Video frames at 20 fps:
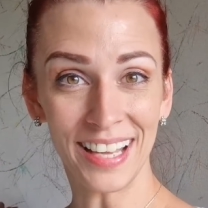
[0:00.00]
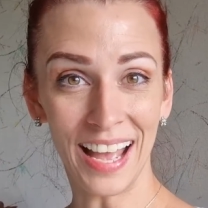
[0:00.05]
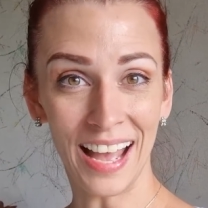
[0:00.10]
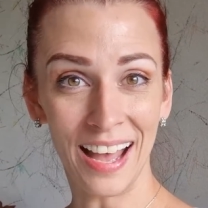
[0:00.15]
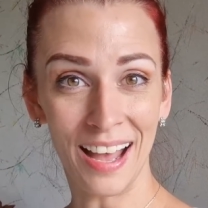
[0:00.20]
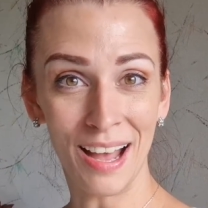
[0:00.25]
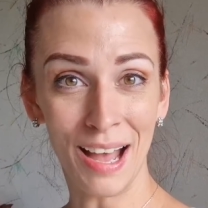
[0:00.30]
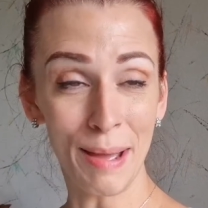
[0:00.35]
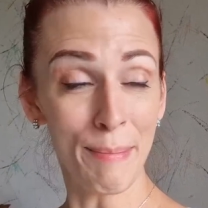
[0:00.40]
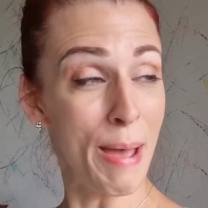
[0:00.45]

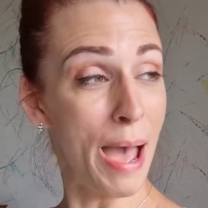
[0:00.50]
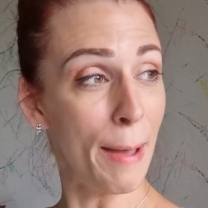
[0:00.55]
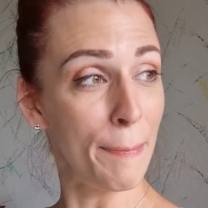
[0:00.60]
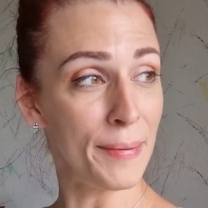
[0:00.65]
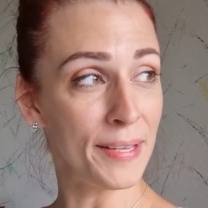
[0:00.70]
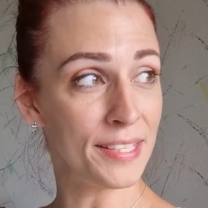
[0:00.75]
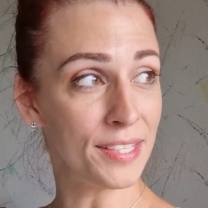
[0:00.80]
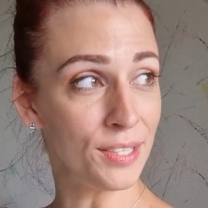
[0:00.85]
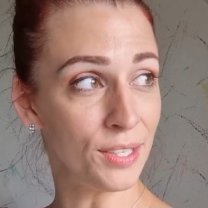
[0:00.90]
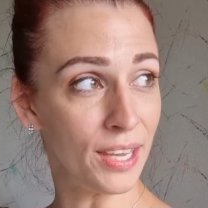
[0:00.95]
I'm
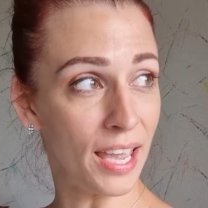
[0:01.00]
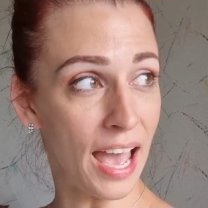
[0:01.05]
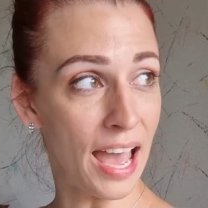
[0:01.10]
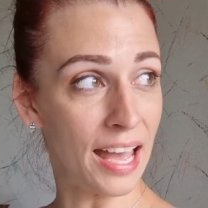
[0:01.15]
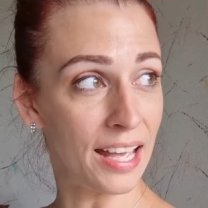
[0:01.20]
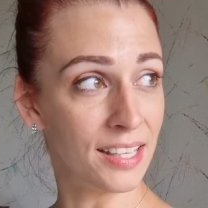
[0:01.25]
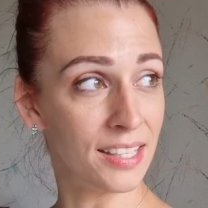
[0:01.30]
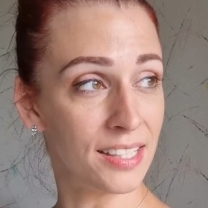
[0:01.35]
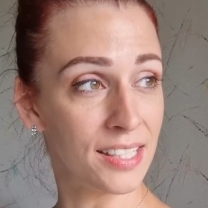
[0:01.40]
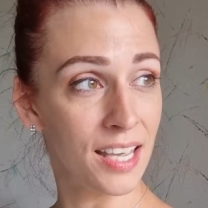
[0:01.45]
happy to
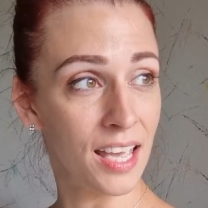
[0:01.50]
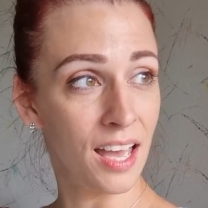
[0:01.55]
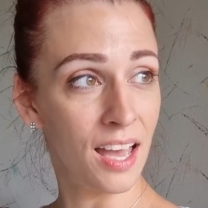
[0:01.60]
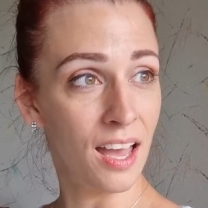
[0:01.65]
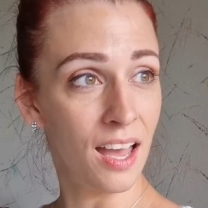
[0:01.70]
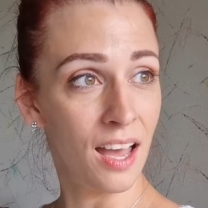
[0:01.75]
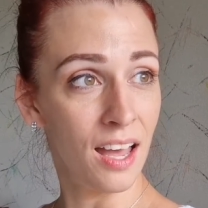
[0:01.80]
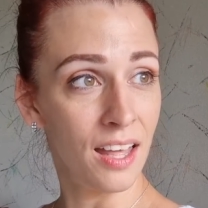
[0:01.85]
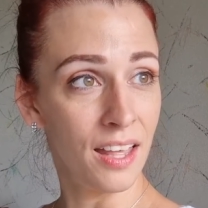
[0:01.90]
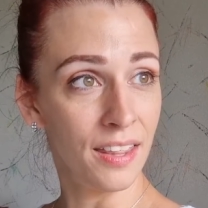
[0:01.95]
get
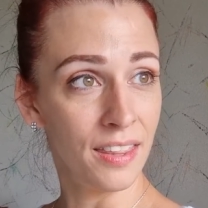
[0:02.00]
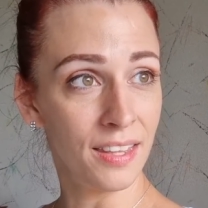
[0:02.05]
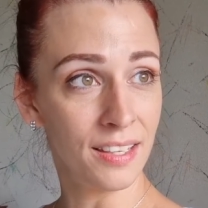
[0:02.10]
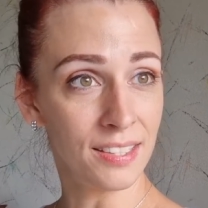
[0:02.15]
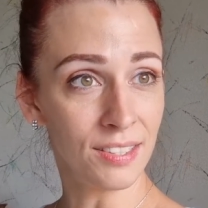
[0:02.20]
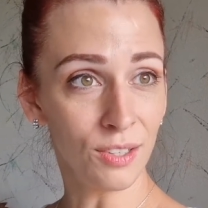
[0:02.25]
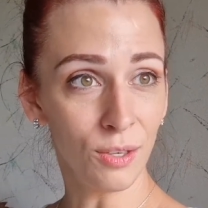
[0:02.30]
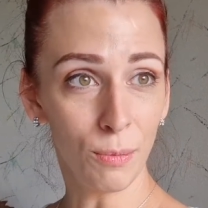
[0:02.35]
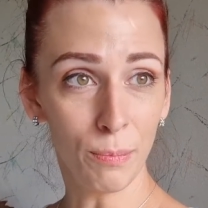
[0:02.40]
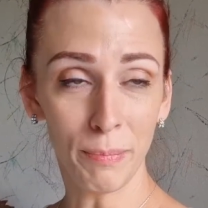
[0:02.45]
this
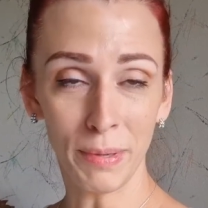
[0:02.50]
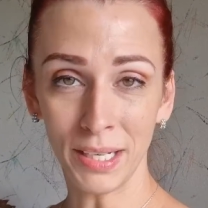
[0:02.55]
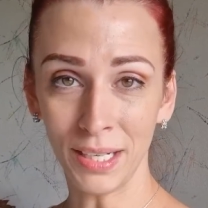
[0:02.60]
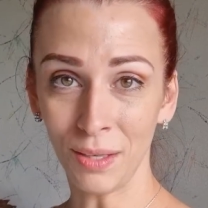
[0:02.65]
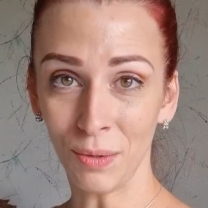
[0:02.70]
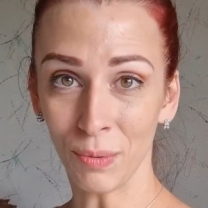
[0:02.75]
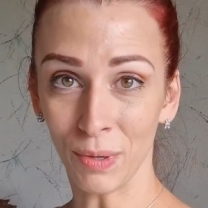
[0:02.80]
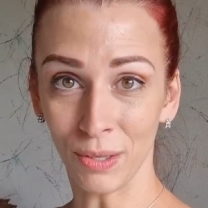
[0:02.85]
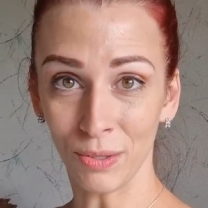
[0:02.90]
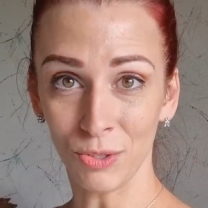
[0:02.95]
little
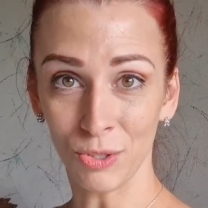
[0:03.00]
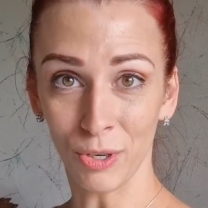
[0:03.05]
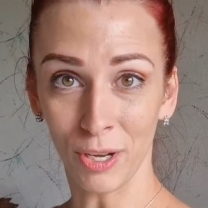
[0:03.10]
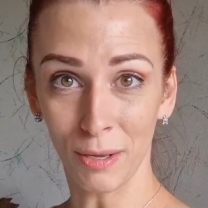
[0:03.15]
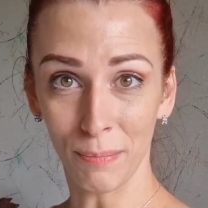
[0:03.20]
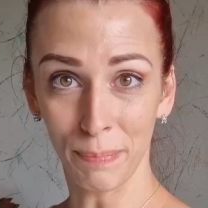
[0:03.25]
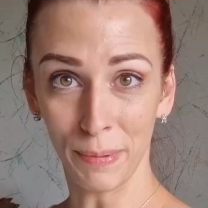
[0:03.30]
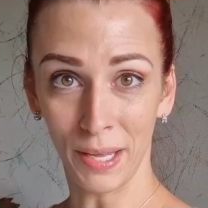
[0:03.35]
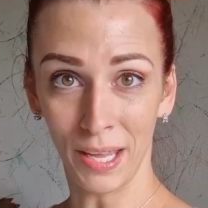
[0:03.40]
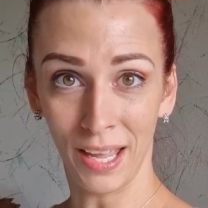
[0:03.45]
mini road
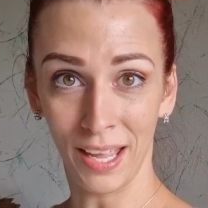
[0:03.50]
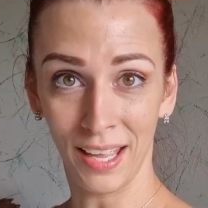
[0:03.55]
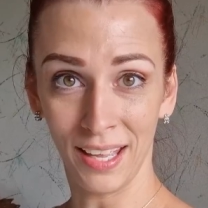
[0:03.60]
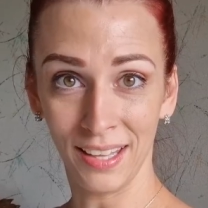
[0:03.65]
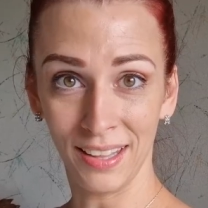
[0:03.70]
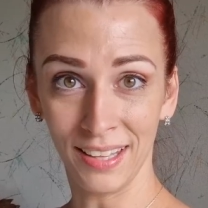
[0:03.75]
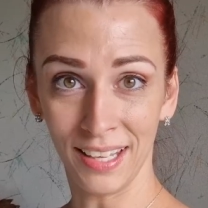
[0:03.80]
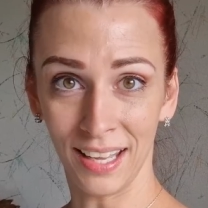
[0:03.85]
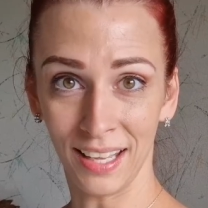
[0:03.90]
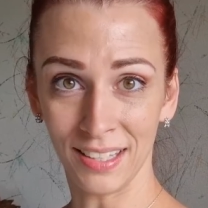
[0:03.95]
trip
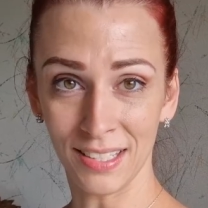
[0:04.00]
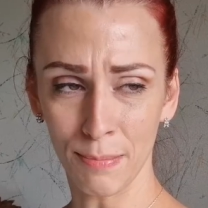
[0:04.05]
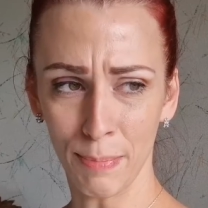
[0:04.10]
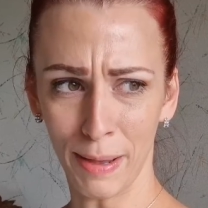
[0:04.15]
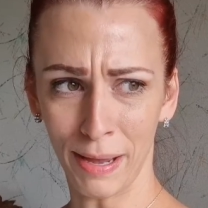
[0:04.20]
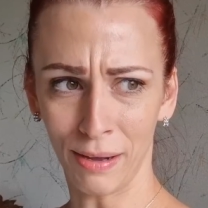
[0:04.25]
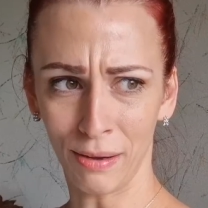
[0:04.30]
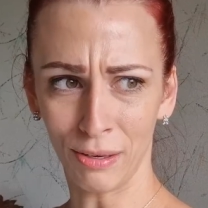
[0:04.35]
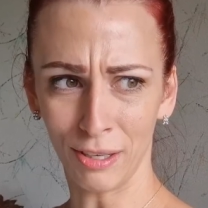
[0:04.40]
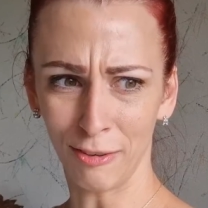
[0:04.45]
in. It's
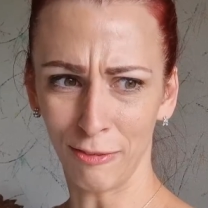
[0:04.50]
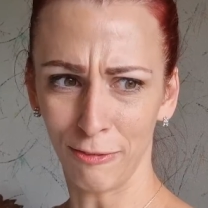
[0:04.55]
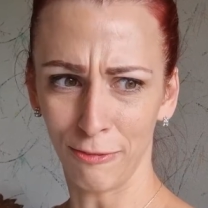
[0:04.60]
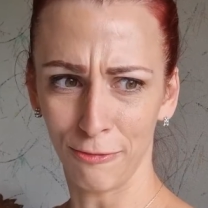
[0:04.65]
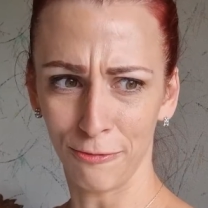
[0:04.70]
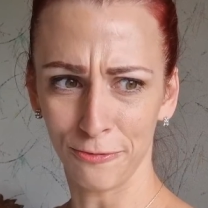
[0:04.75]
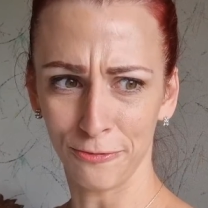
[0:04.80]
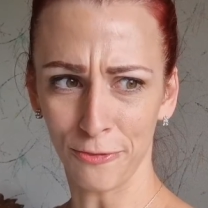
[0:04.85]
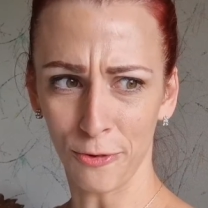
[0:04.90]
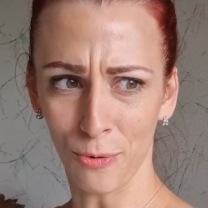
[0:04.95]
about
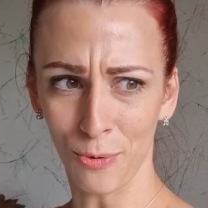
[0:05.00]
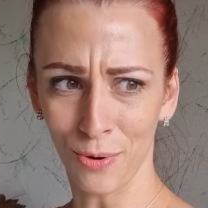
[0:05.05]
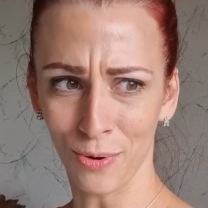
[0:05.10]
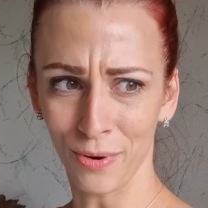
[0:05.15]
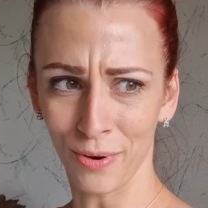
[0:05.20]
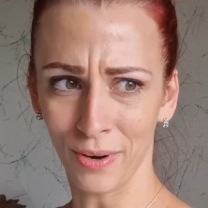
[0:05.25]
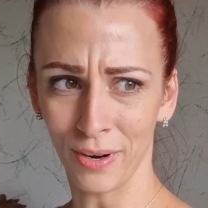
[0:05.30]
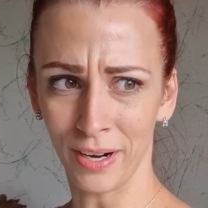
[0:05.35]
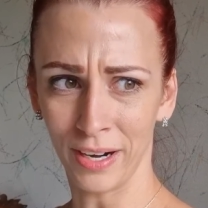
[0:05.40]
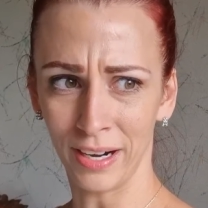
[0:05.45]
a
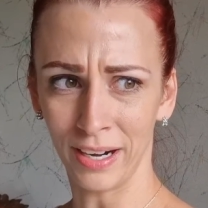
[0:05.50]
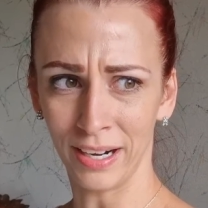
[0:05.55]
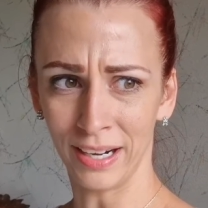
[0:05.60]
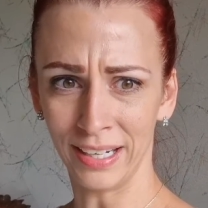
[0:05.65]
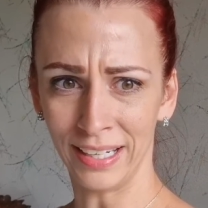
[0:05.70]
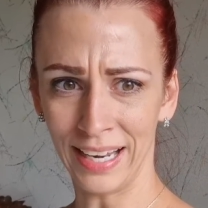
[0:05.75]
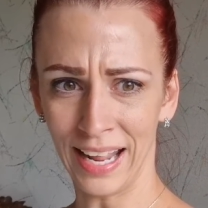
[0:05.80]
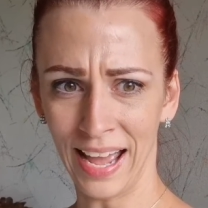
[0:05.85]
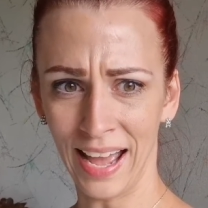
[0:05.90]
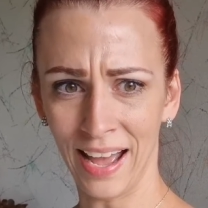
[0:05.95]

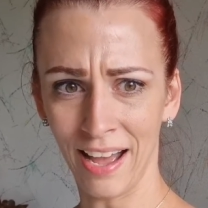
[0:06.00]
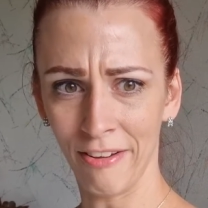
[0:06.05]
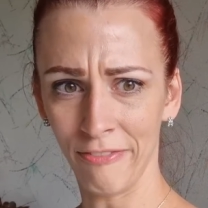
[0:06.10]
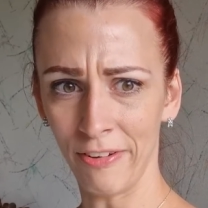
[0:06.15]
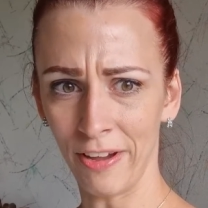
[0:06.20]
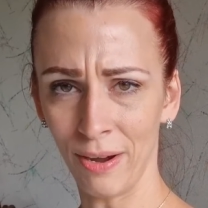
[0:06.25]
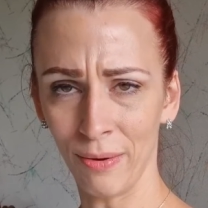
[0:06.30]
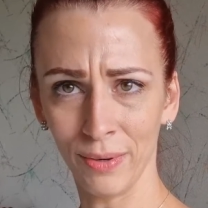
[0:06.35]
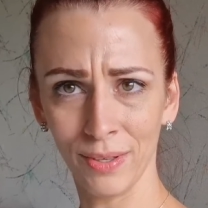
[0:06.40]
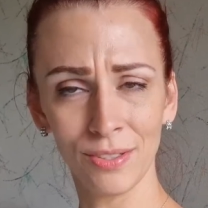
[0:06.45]
4.5
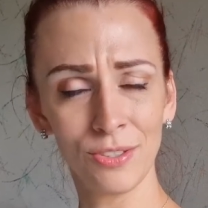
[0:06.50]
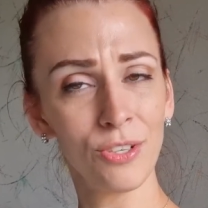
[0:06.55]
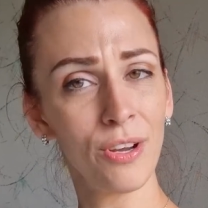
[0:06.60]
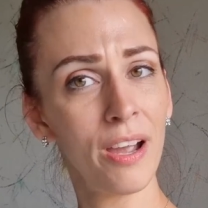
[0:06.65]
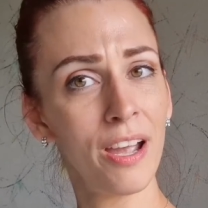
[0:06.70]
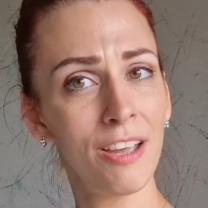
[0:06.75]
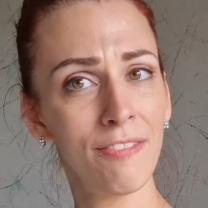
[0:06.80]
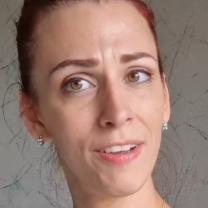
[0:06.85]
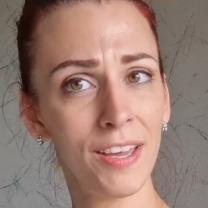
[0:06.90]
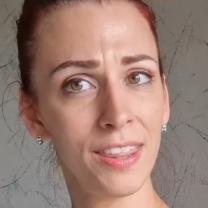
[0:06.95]
hour
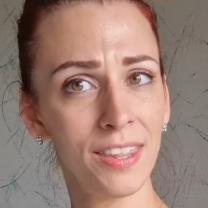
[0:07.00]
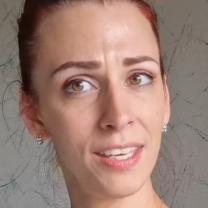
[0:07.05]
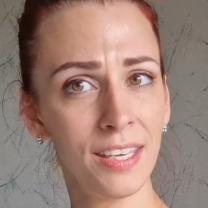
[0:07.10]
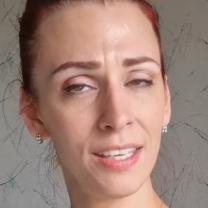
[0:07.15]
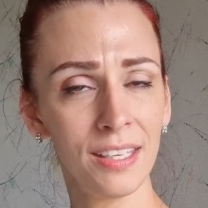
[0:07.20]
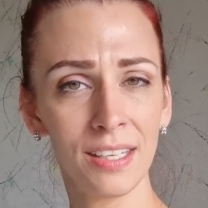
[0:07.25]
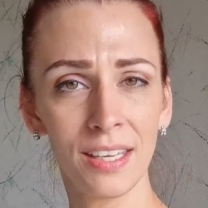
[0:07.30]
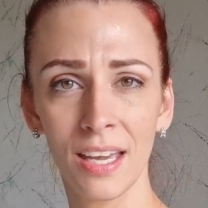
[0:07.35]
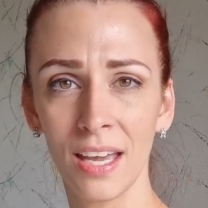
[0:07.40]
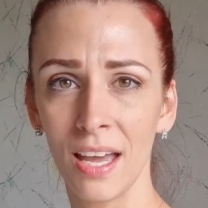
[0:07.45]
drive, I
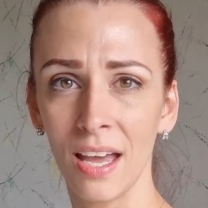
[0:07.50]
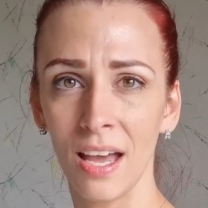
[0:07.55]
think.